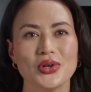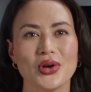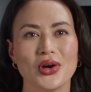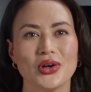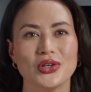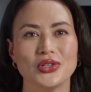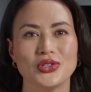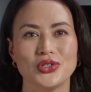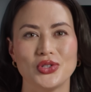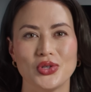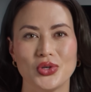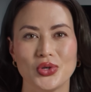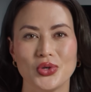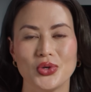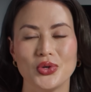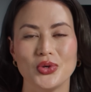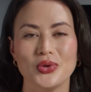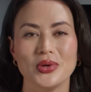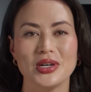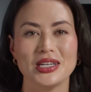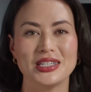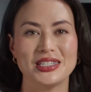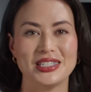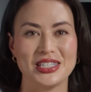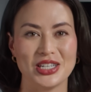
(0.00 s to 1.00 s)
got
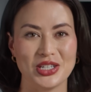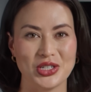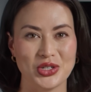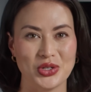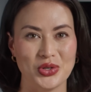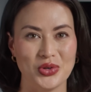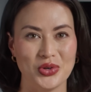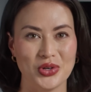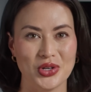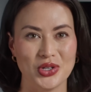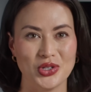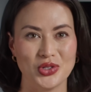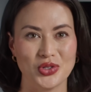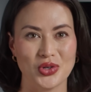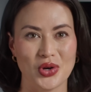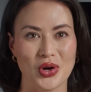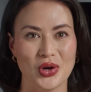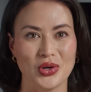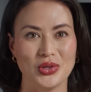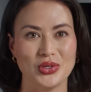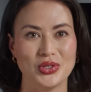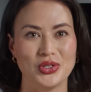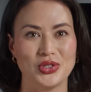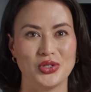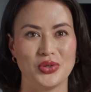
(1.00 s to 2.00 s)
two additional
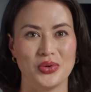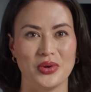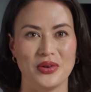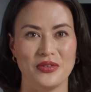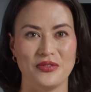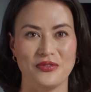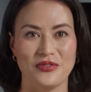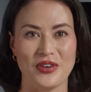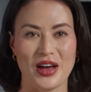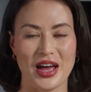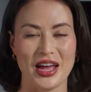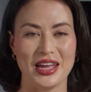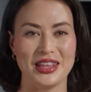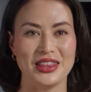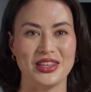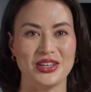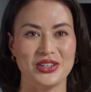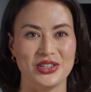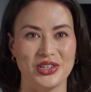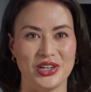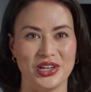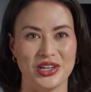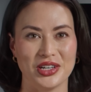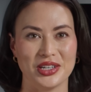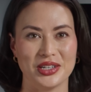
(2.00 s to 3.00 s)
controls to refine the
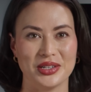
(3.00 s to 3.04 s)
look.